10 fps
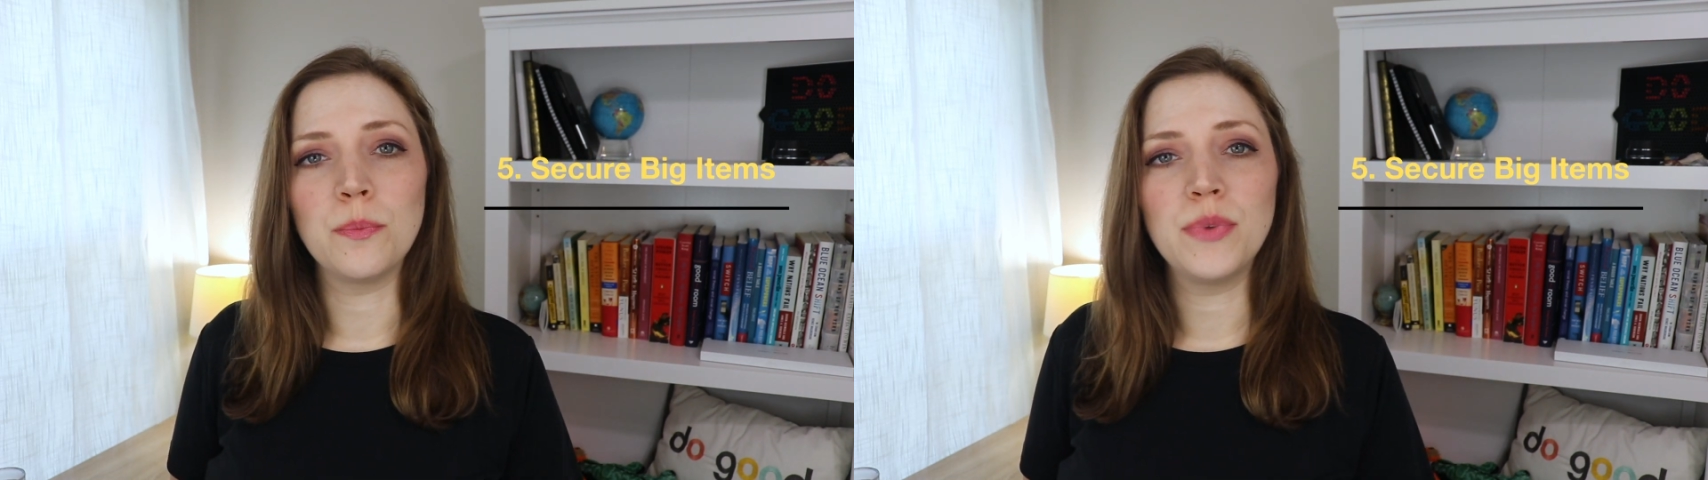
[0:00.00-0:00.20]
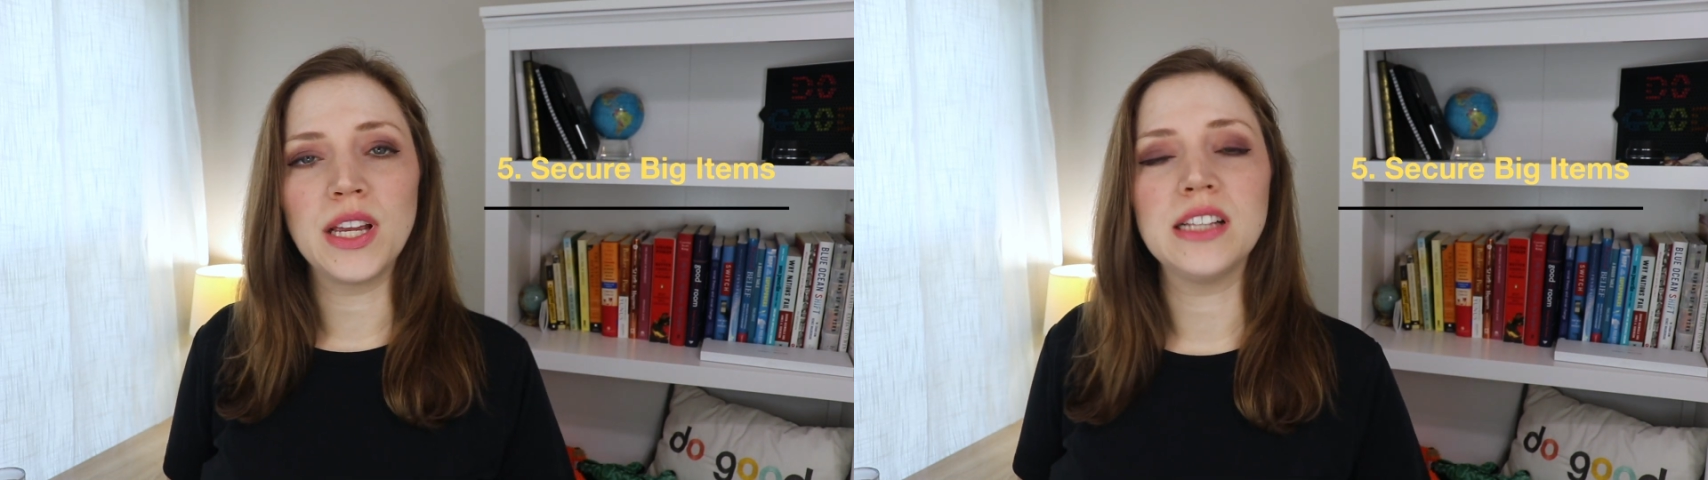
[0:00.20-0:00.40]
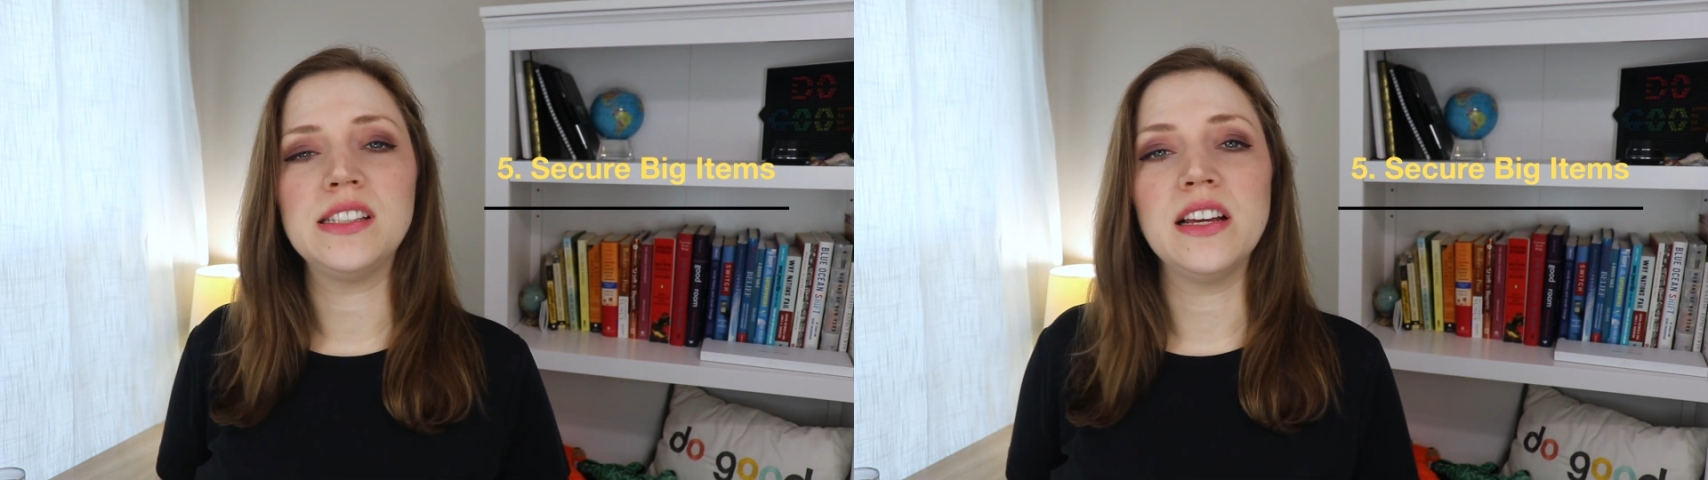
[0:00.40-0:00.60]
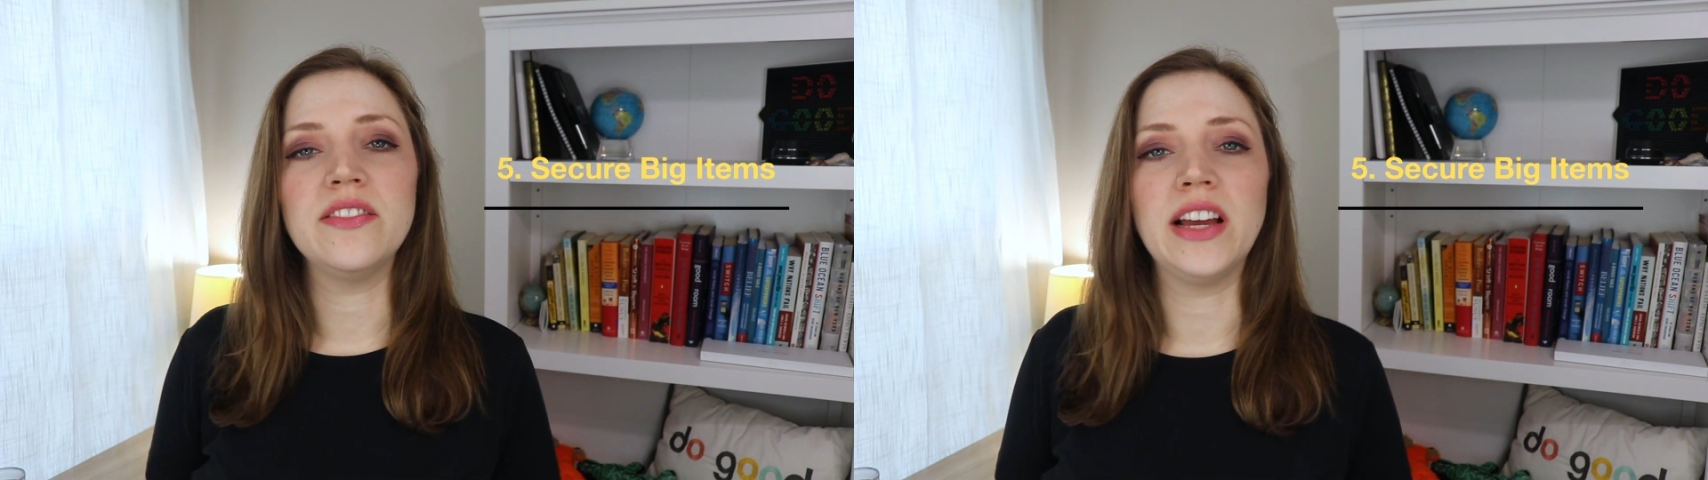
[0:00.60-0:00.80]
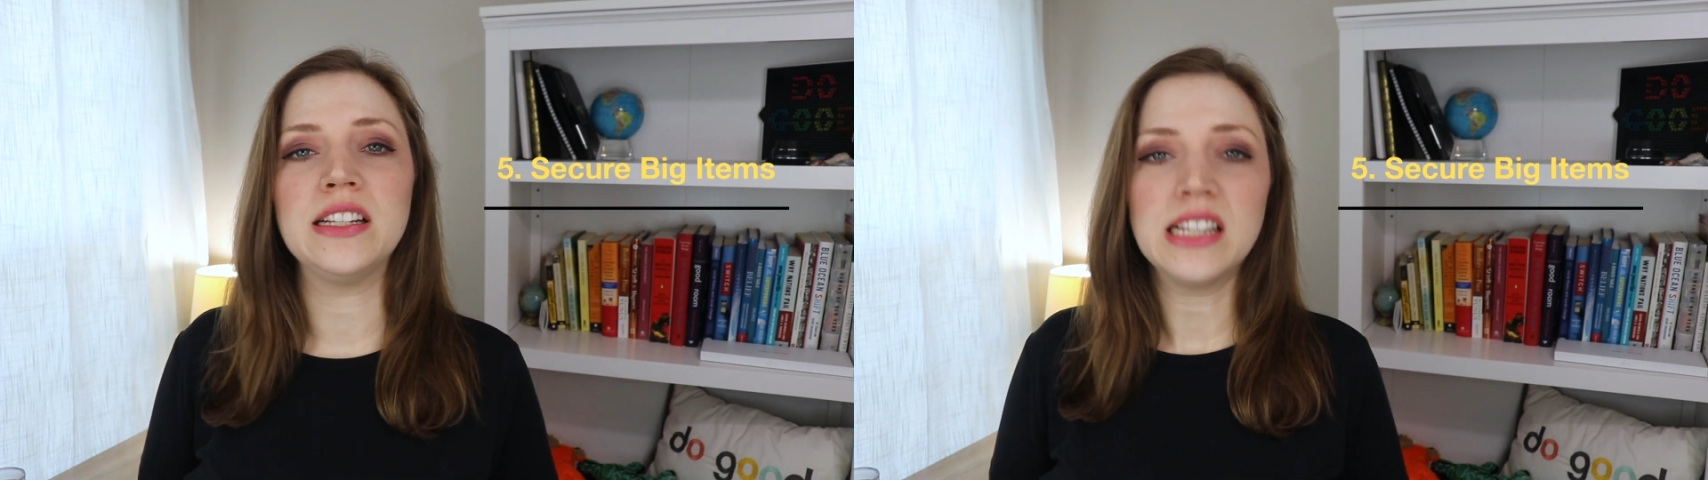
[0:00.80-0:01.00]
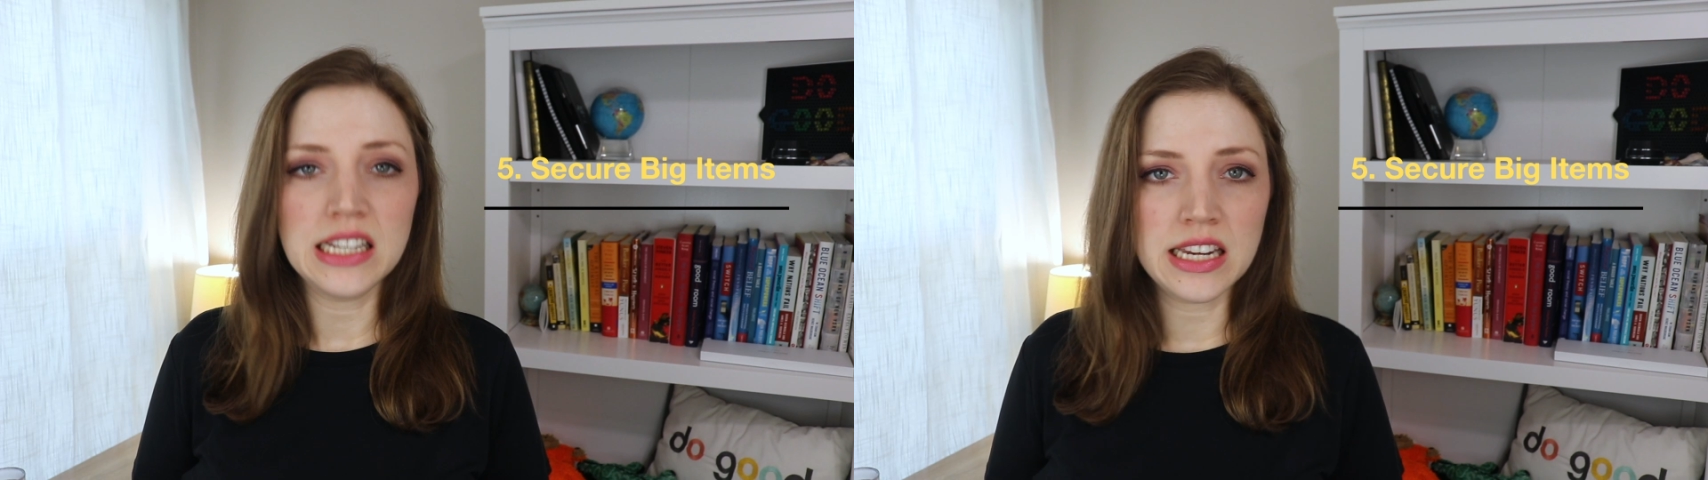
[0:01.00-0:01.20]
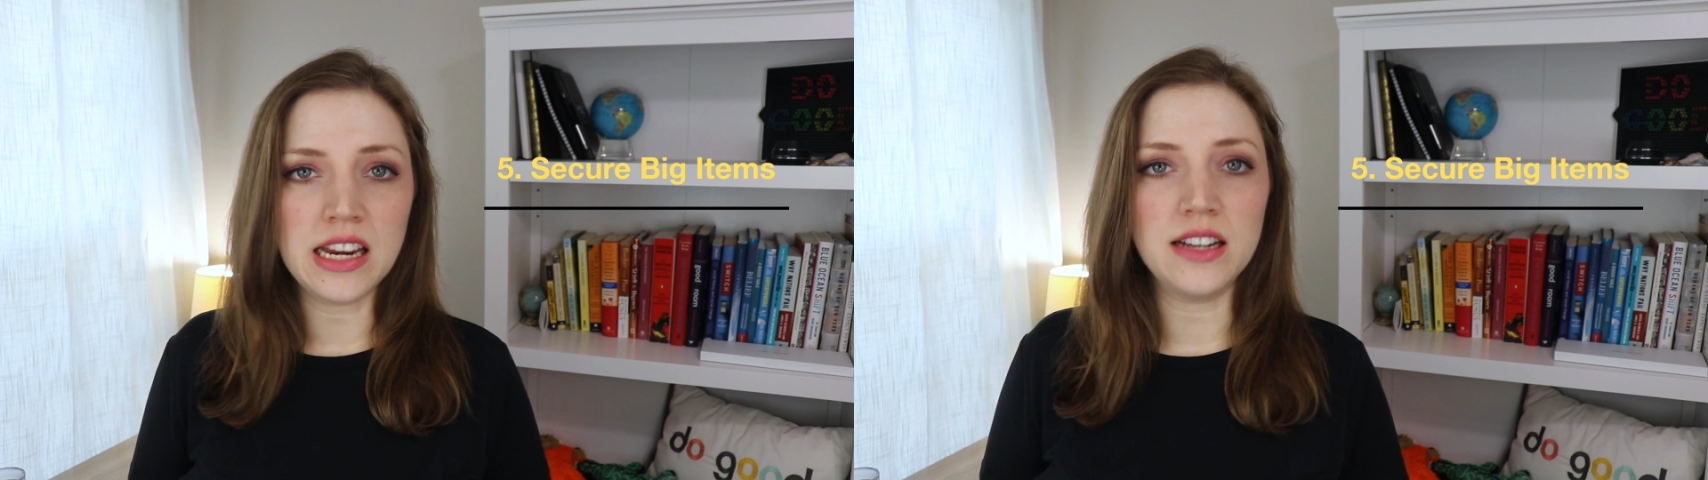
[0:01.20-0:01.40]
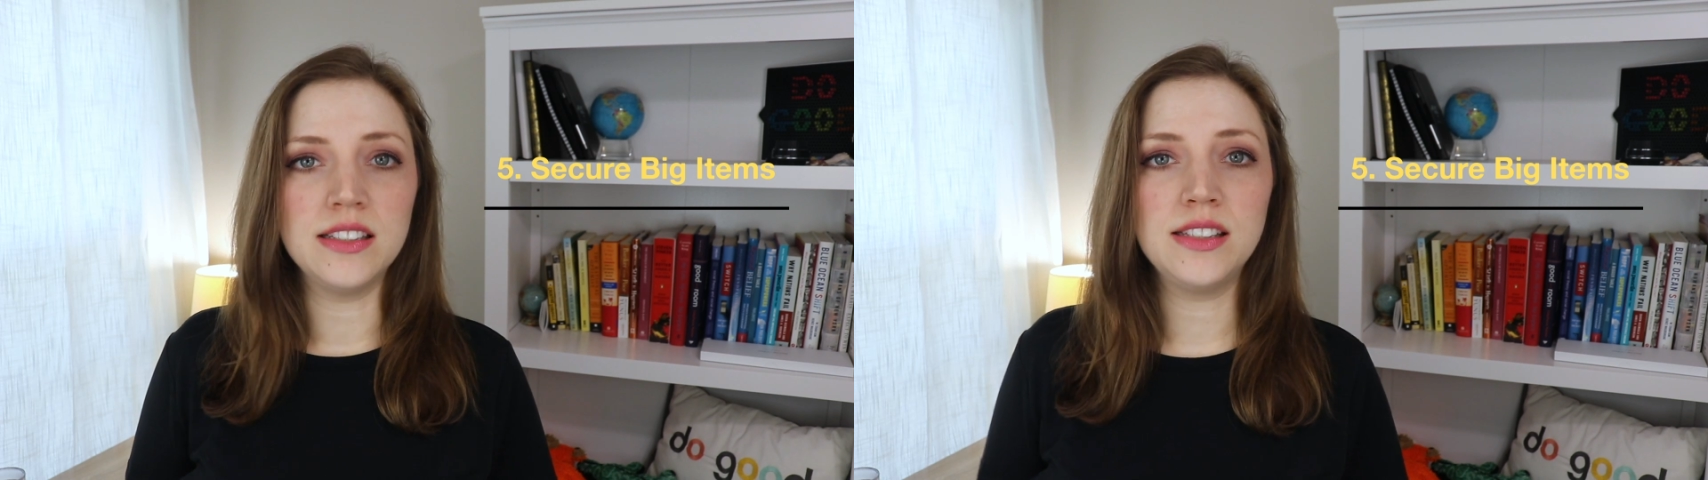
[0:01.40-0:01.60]
biggest event
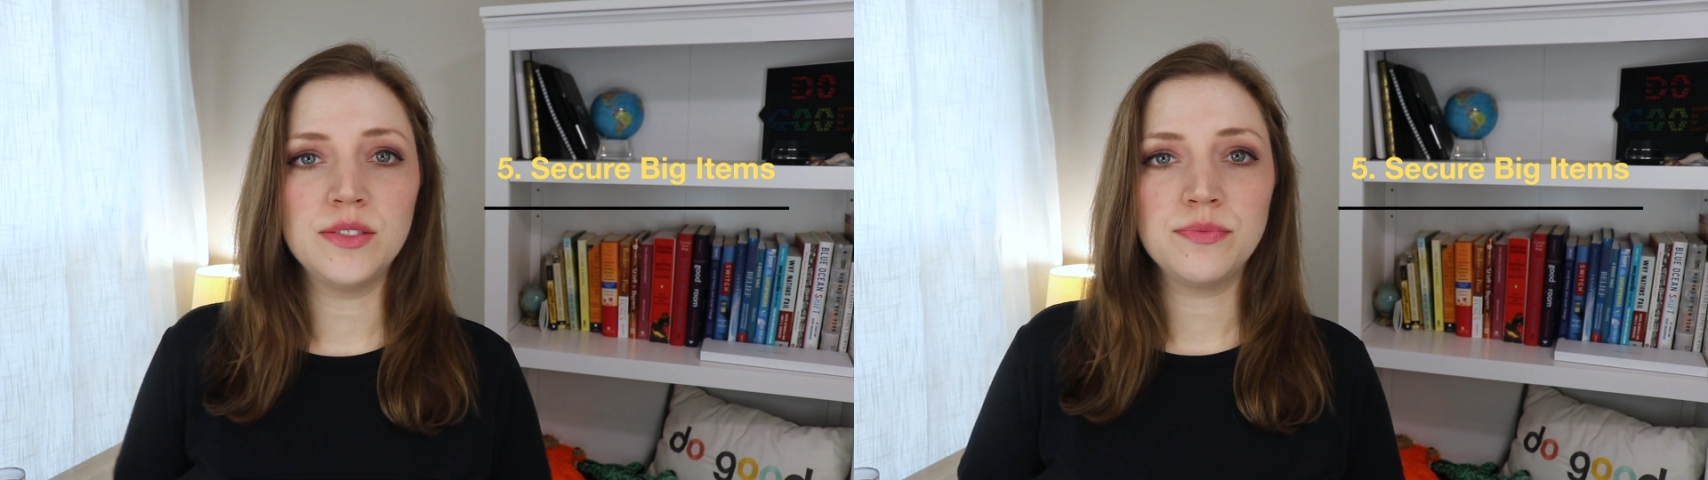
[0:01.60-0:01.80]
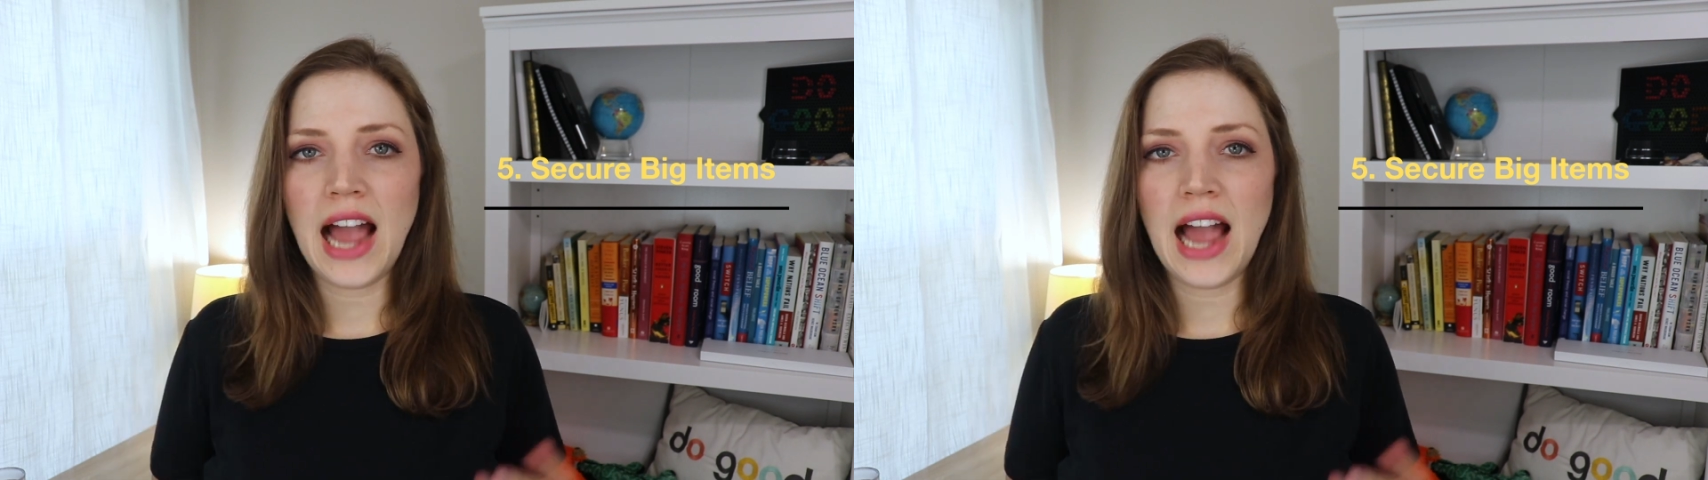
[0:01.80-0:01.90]
needs.